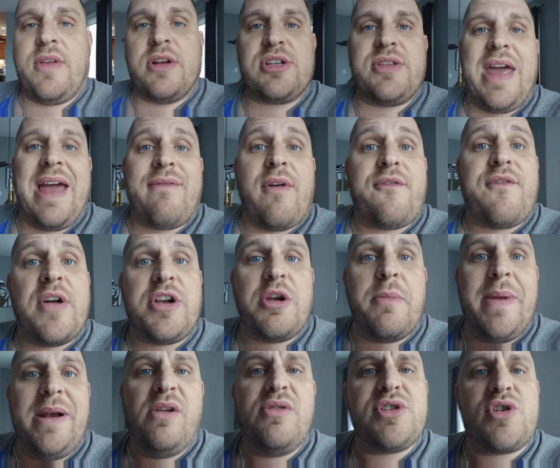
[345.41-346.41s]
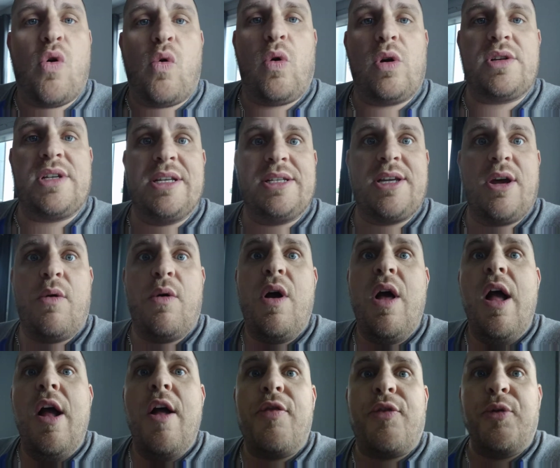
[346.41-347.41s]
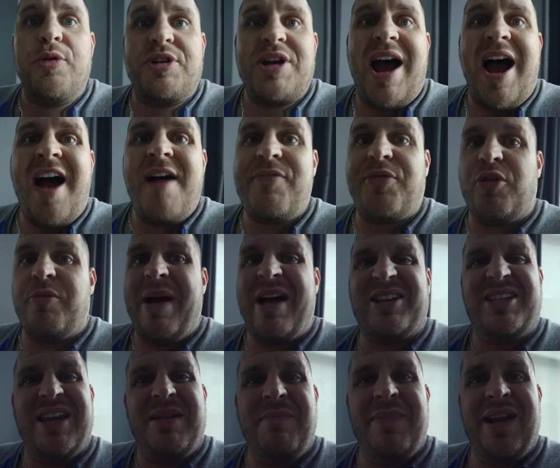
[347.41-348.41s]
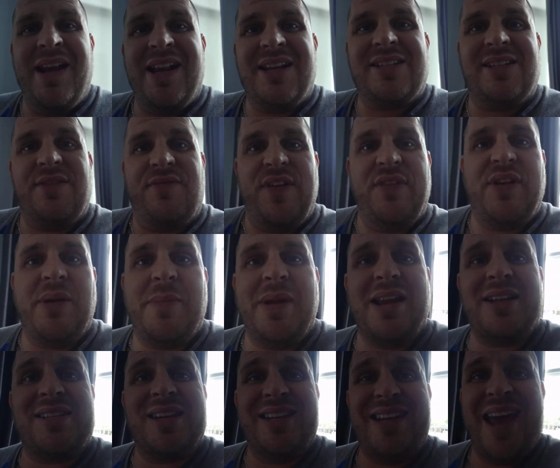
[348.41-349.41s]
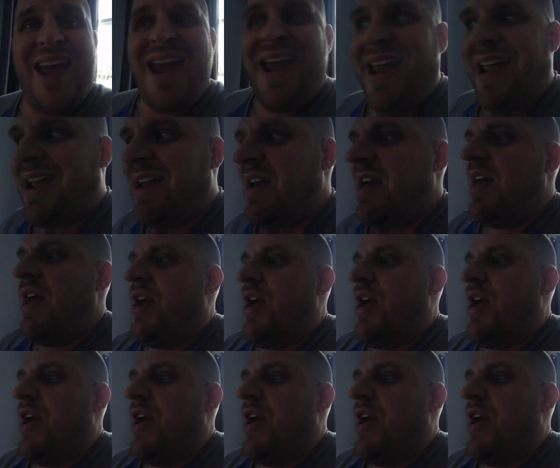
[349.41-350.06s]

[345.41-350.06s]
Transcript: They have a fundamentals course, and so through about 10 minutes to 15 minutes a day,